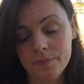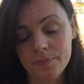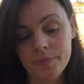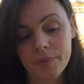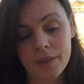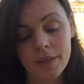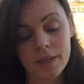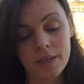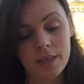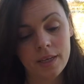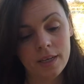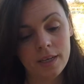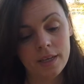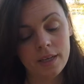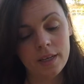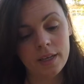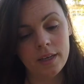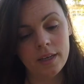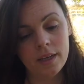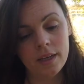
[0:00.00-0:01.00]

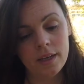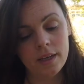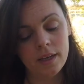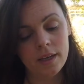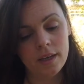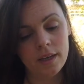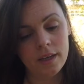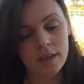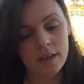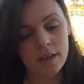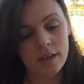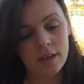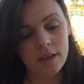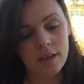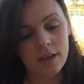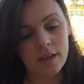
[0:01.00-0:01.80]
(silence)